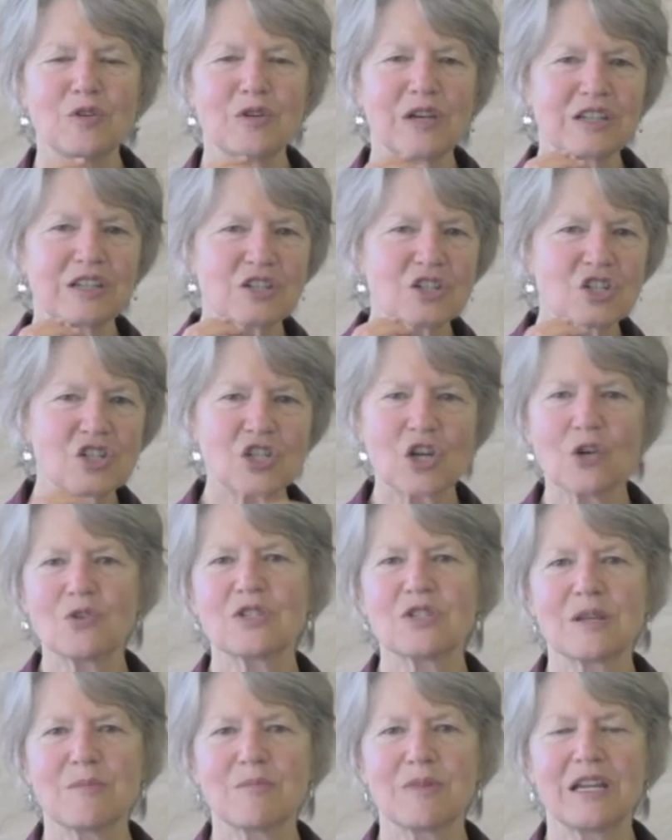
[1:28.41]
You get to show
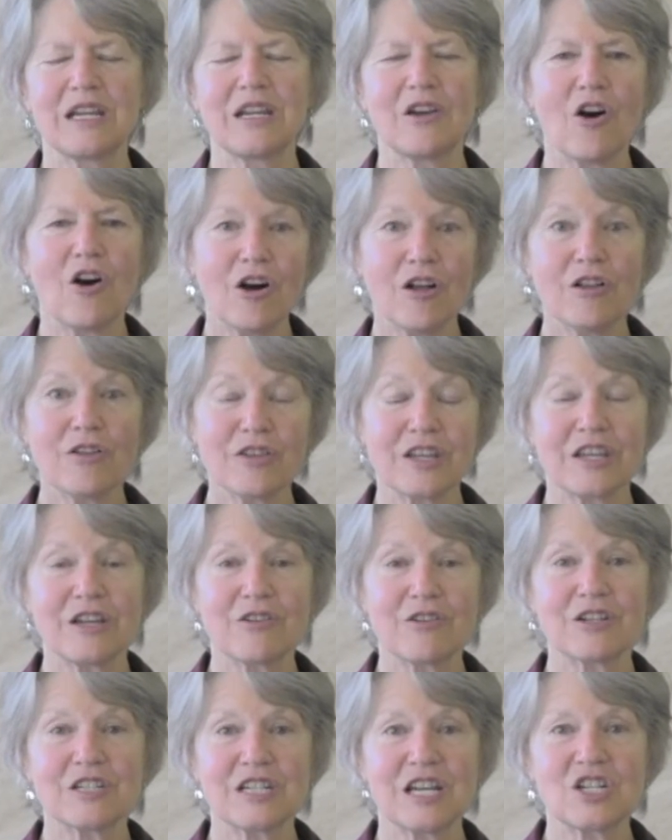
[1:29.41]
somebody all of the
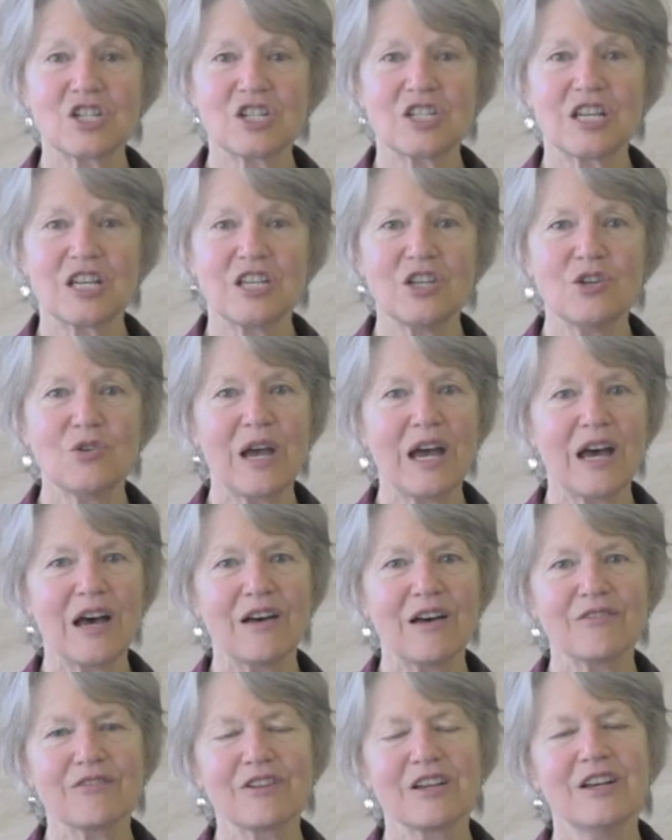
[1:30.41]
irritation that you
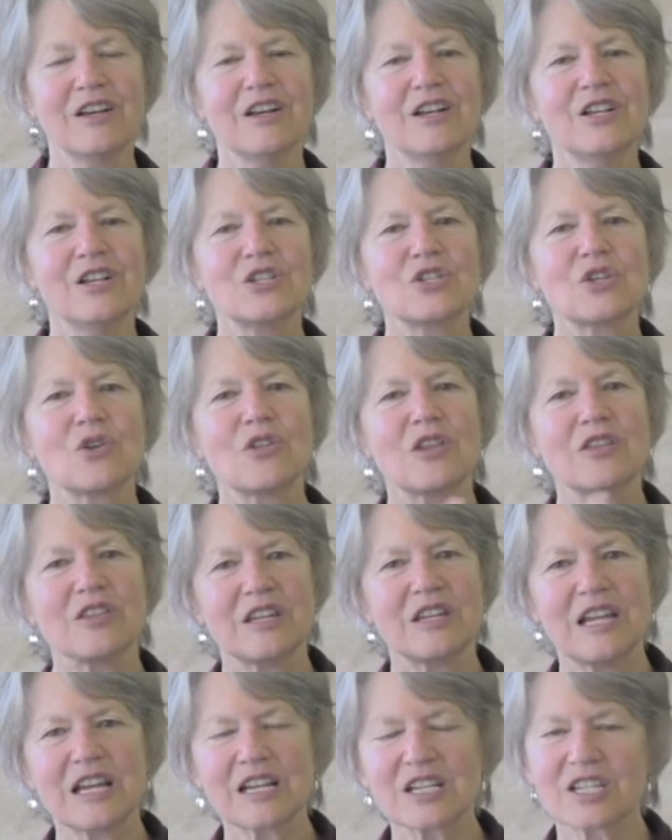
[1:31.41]
have, so that
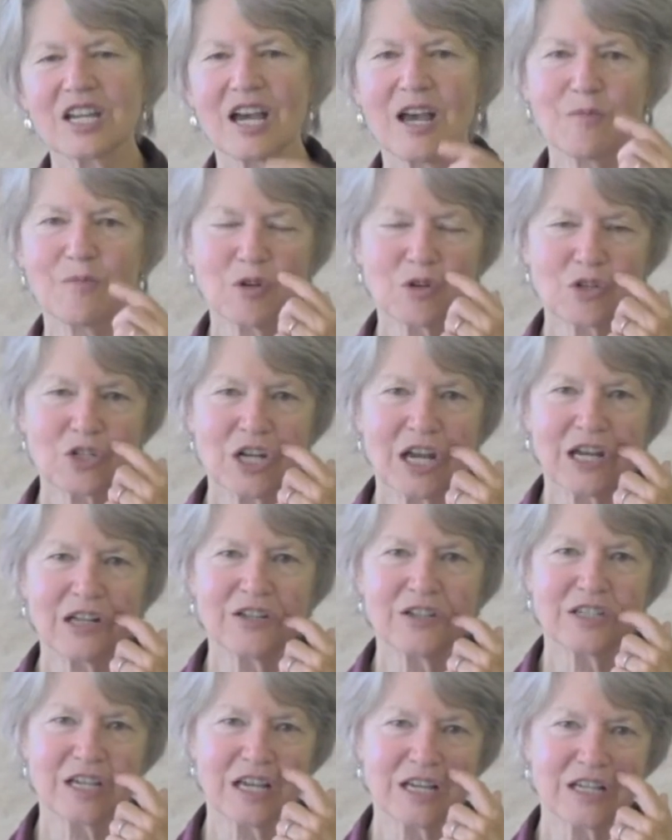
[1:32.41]
the next time your
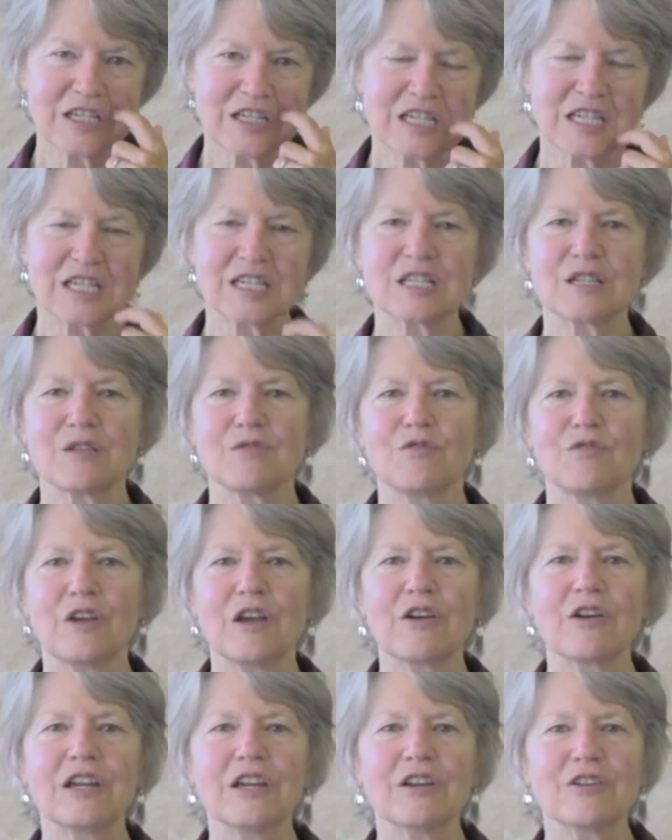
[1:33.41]
child does this
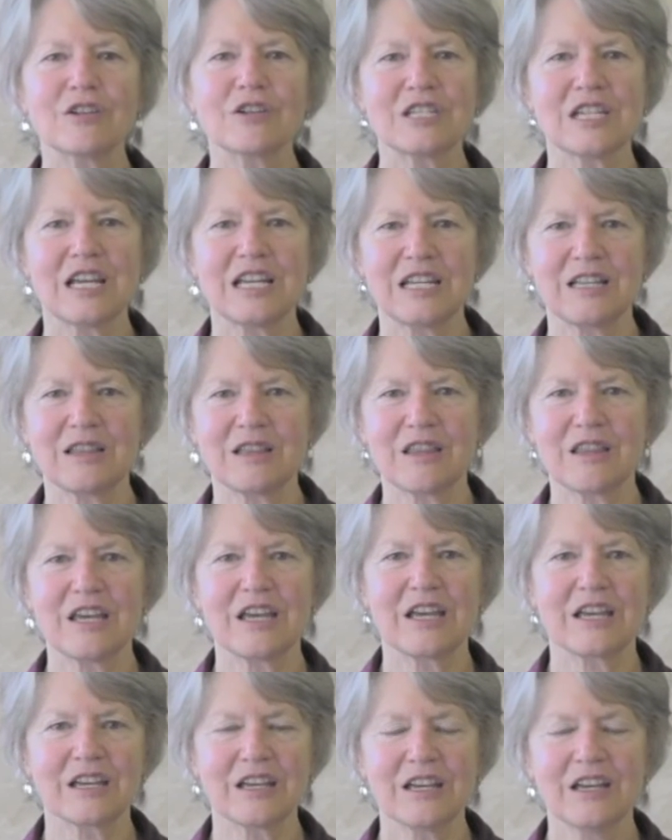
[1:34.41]
very irritating
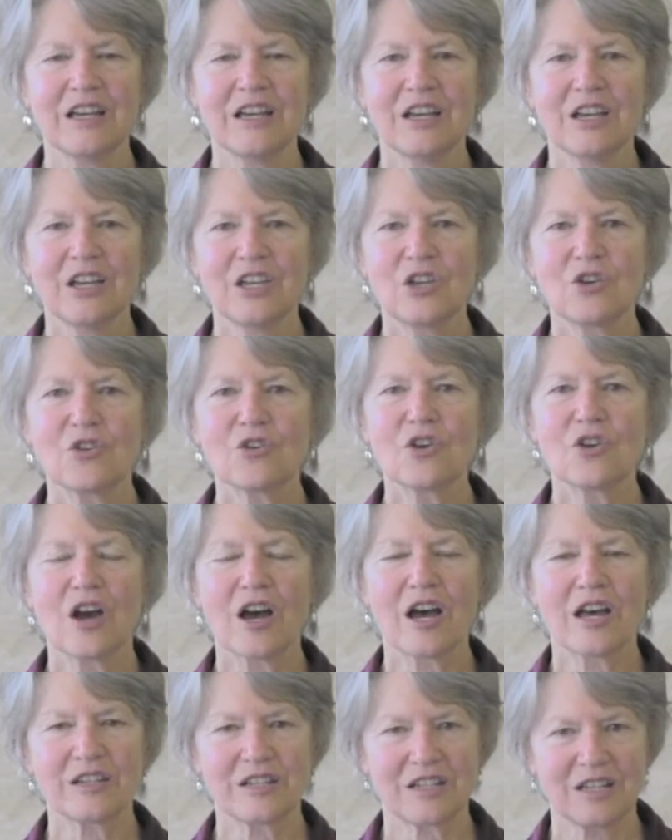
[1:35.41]
thing, you're
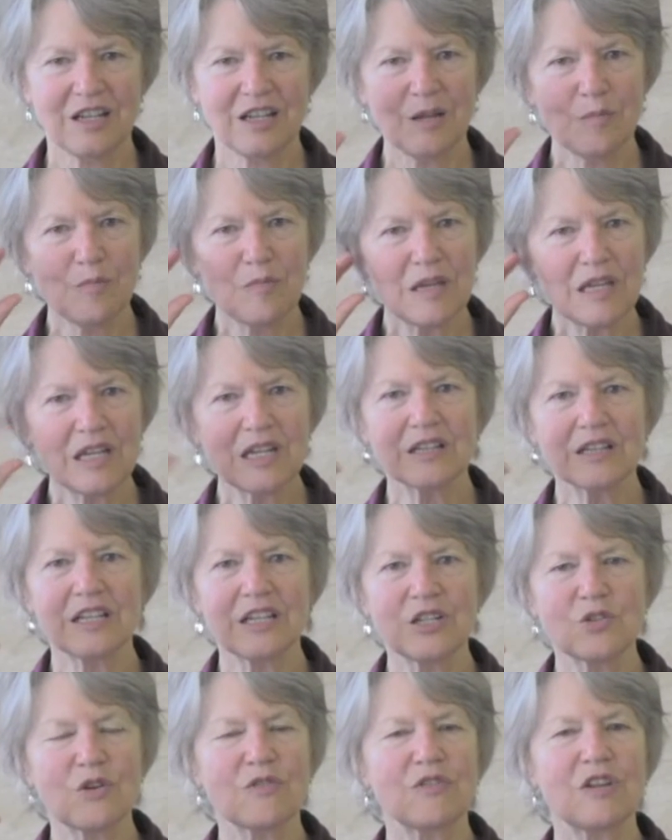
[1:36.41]
not
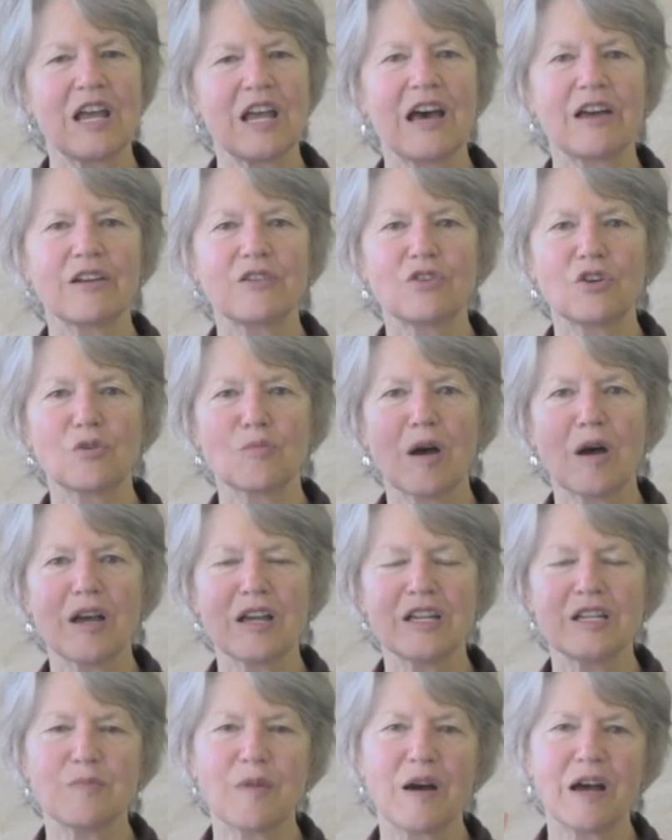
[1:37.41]
immediately driven out of your
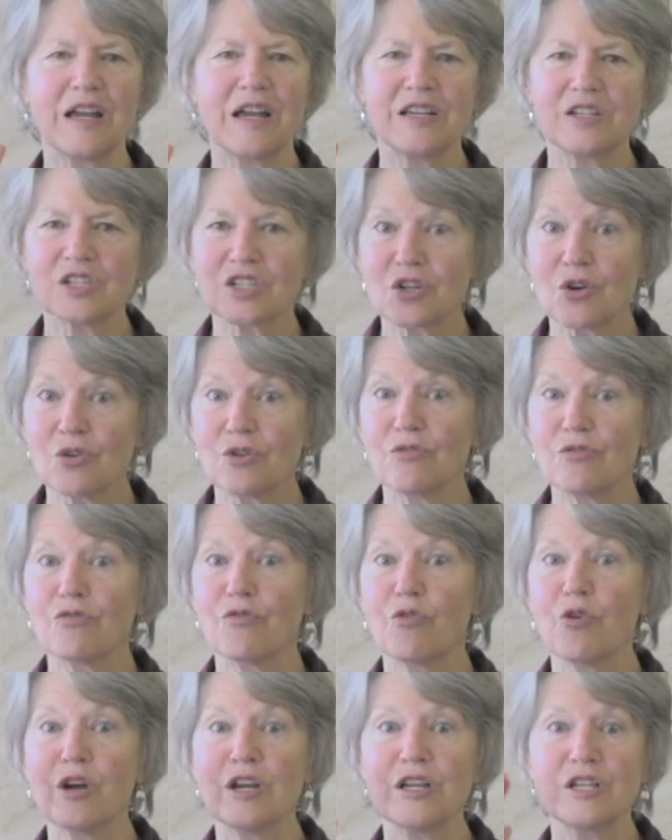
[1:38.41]
mind by his tone of
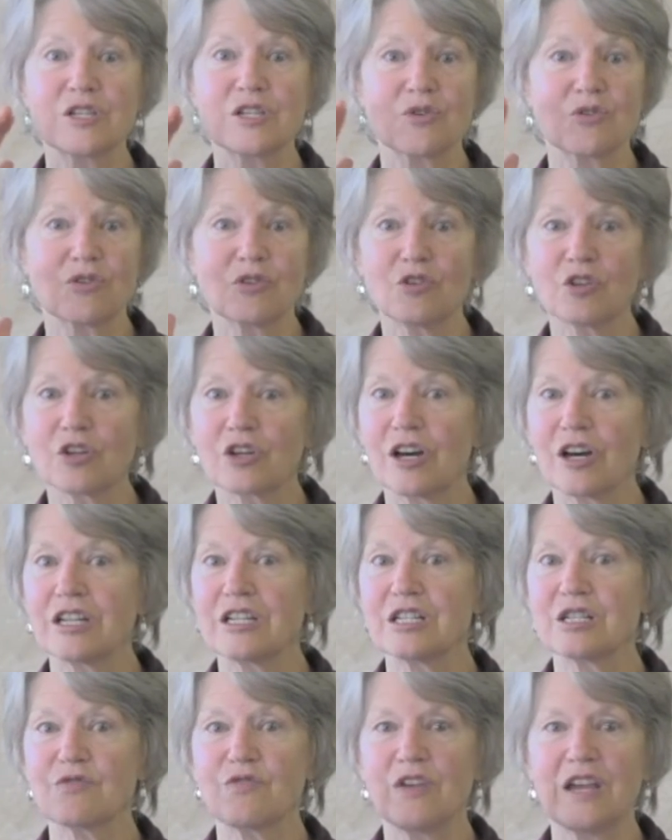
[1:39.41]
voice or the look on
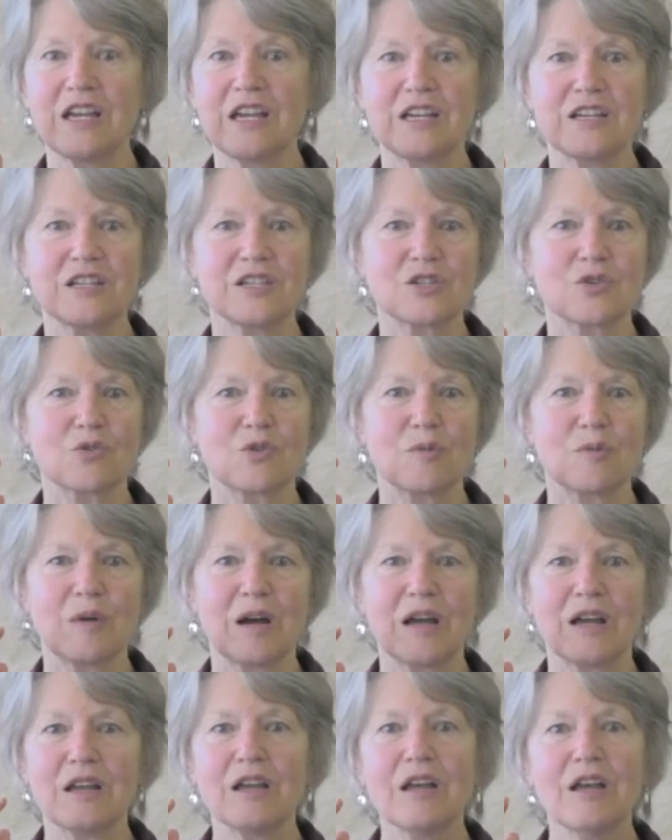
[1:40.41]
his face or
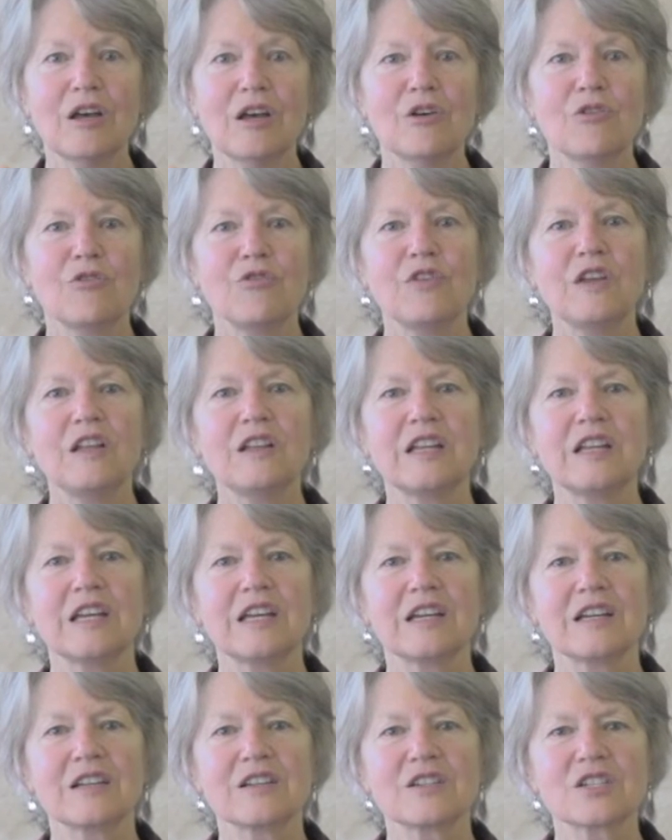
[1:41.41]
by
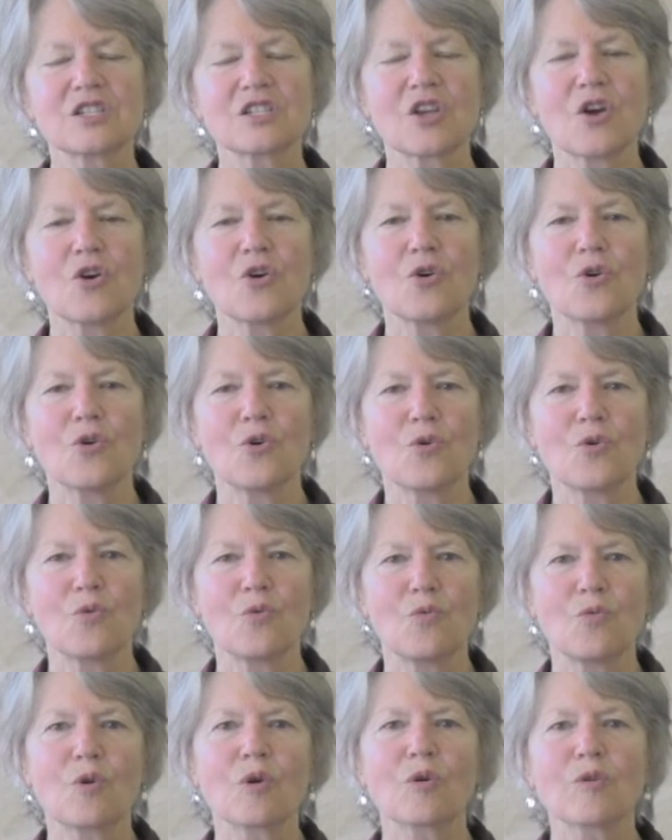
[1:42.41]
feeling so
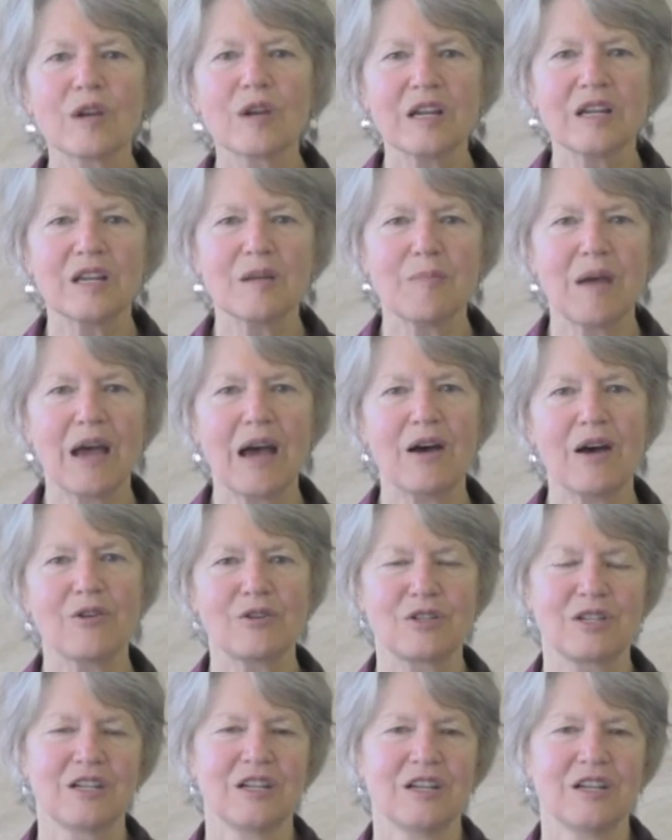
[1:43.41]
worried about